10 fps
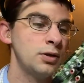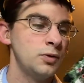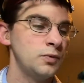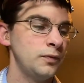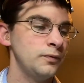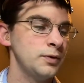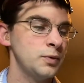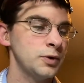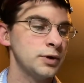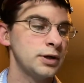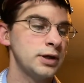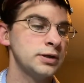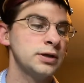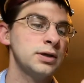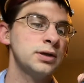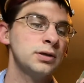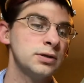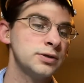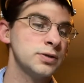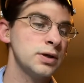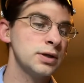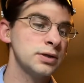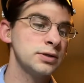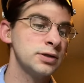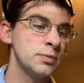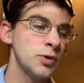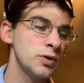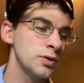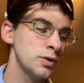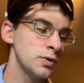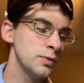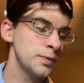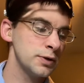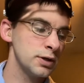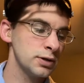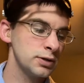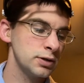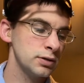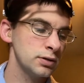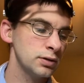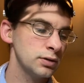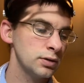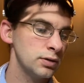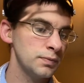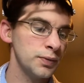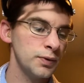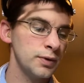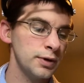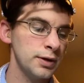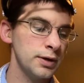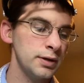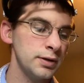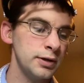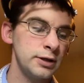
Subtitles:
if you're working as a electronics assembler or production employee, it's